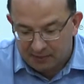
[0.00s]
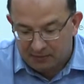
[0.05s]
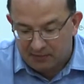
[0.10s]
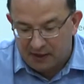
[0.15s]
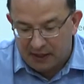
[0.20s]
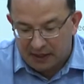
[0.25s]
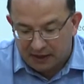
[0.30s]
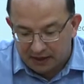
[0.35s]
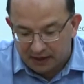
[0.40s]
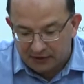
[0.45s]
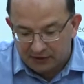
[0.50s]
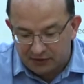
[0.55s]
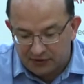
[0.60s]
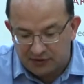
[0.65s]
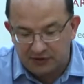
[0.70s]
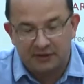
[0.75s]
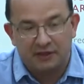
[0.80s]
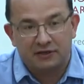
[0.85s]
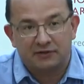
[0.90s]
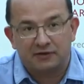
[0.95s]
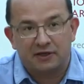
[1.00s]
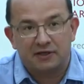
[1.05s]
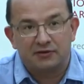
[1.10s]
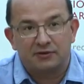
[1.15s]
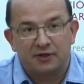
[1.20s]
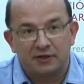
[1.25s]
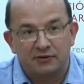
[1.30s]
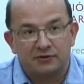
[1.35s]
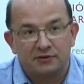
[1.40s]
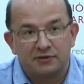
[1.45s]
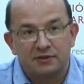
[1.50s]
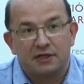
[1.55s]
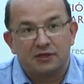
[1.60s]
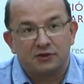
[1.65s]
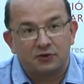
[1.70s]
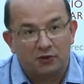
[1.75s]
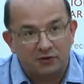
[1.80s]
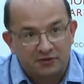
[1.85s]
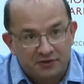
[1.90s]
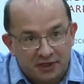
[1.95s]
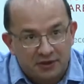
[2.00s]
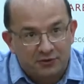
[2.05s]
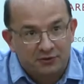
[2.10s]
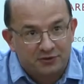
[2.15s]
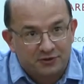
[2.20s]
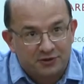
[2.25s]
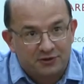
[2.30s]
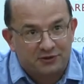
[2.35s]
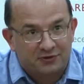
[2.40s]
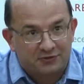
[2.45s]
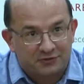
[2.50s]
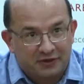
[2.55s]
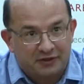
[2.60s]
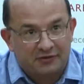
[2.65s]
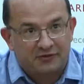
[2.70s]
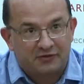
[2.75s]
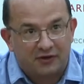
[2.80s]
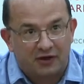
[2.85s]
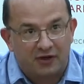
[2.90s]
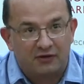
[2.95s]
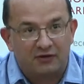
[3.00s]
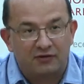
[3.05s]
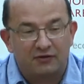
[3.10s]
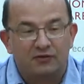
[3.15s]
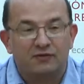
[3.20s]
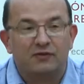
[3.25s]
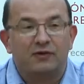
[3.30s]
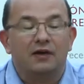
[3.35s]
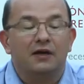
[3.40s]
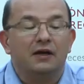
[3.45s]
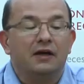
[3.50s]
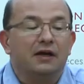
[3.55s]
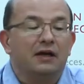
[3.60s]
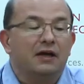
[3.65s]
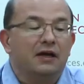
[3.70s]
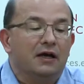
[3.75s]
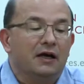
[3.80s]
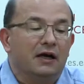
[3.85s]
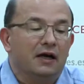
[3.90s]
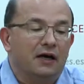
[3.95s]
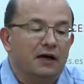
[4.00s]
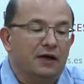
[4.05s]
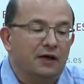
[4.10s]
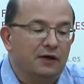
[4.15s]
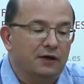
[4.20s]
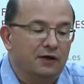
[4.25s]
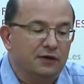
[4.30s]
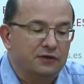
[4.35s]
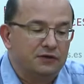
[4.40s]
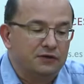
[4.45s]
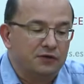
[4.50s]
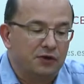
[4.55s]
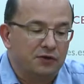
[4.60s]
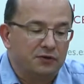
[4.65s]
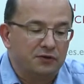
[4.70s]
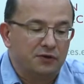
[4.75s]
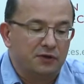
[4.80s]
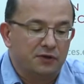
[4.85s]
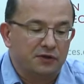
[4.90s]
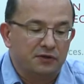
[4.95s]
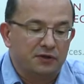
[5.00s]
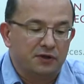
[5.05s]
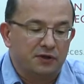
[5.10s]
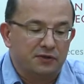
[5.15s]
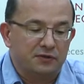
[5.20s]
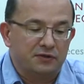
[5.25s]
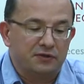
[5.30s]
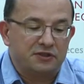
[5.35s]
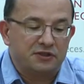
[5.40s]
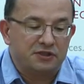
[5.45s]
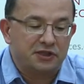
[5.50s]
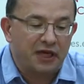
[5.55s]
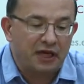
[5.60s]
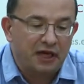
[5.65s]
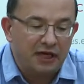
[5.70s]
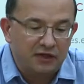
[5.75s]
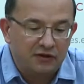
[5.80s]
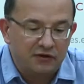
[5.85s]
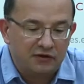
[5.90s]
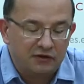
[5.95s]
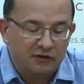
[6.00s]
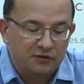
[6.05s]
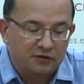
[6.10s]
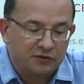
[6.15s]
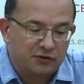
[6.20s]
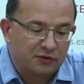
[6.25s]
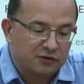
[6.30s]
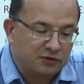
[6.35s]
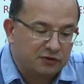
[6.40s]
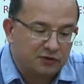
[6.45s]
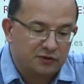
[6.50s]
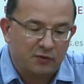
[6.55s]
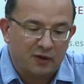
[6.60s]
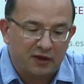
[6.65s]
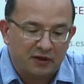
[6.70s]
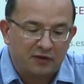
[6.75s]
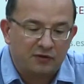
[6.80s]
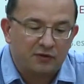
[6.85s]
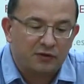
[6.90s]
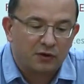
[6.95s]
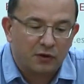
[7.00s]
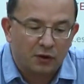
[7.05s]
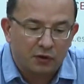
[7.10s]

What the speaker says: big literature that tries to understand consequences of these changes. So on the change, what